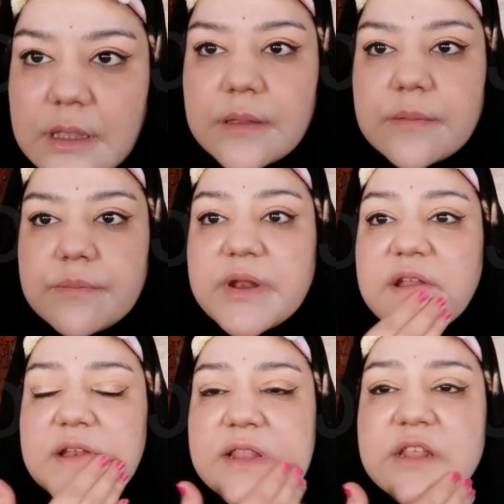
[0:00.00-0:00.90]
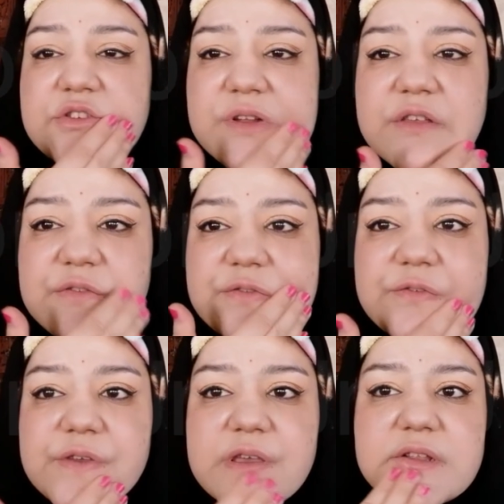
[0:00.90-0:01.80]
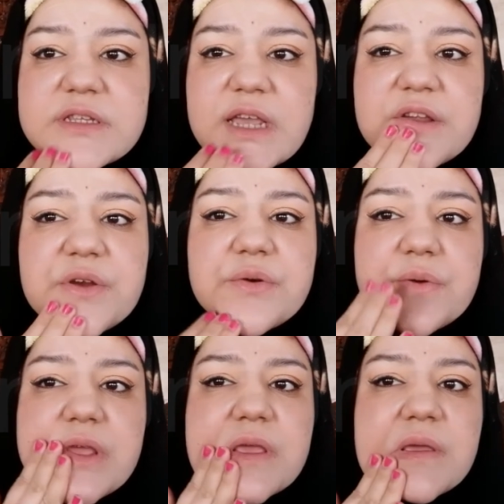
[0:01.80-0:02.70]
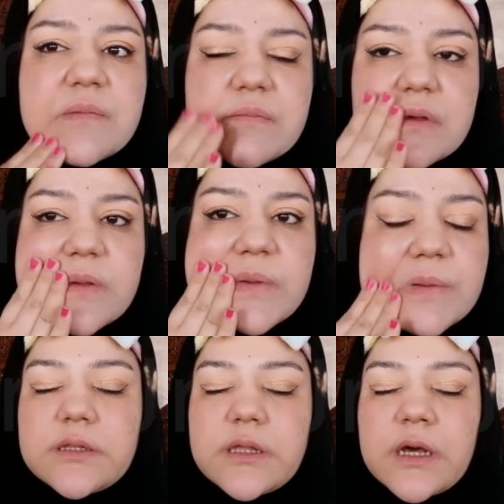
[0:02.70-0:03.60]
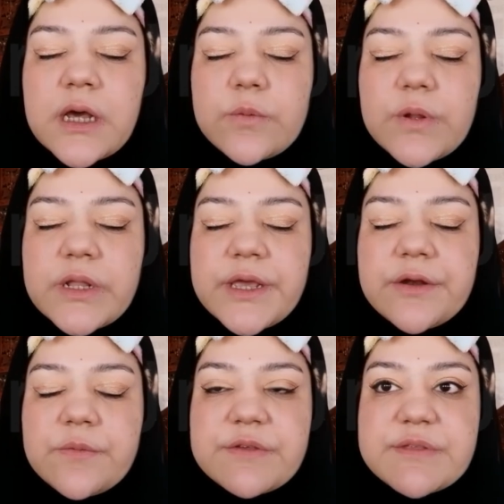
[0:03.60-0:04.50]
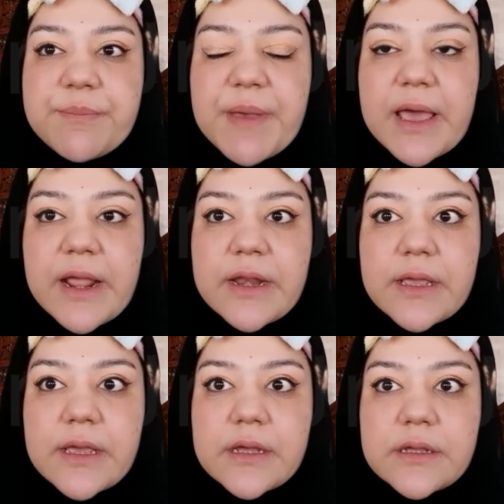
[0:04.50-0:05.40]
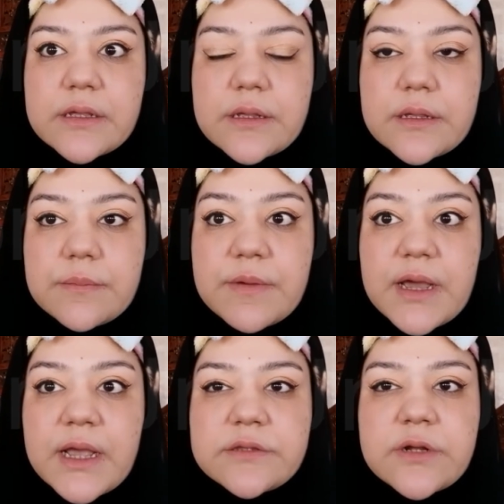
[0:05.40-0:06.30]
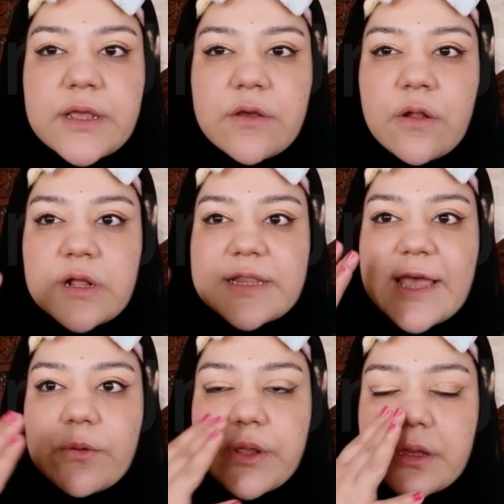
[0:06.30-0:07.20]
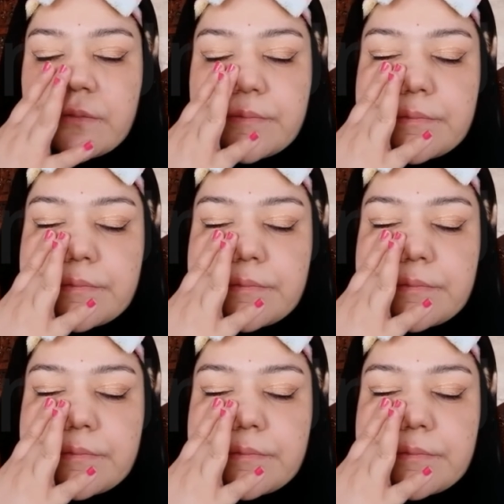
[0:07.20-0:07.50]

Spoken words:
But it literally feels like cream. The AQUA liner was a bad idea. My eyes are like all cloudy.